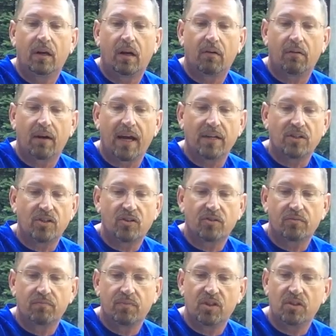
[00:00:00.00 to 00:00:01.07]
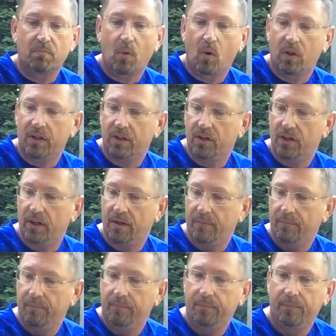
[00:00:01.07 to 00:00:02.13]
All right, she's boiling good.
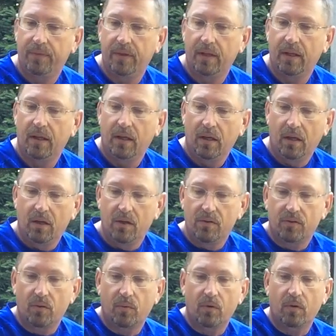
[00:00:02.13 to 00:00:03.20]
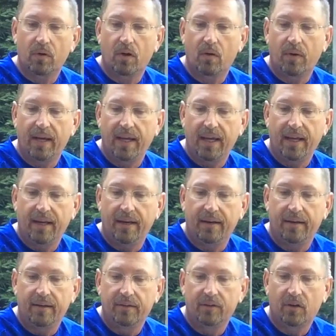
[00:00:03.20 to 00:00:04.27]
So we're going to go ahead and
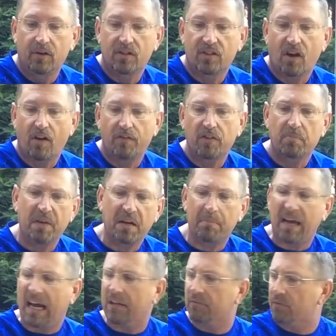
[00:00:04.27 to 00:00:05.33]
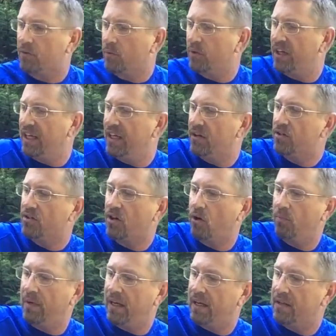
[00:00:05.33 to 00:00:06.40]
turn this off. It's been about 3 or so
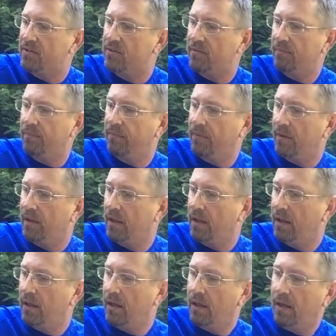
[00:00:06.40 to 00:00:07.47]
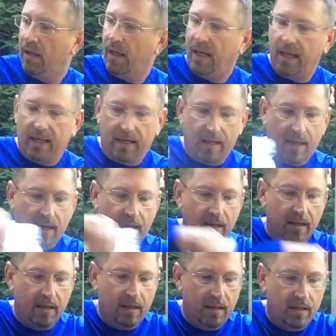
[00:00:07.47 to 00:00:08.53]
minutes. And
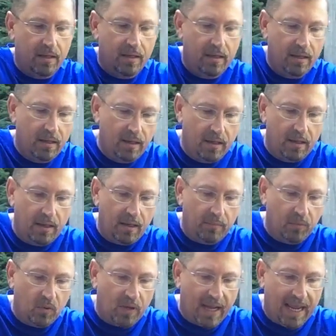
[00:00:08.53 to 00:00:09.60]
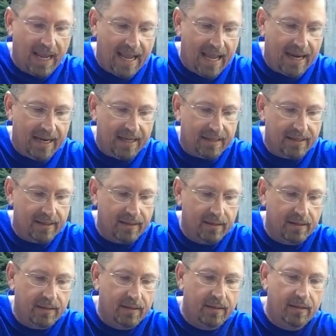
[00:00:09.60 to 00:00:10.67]
I'm going to add it
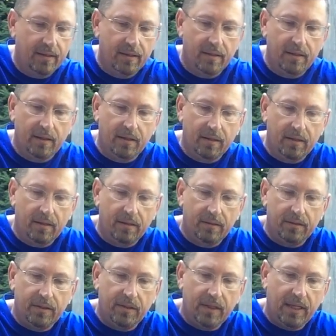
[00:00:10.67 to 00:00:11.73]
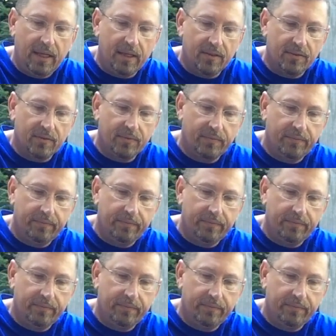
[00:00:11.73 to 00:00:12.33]
to this.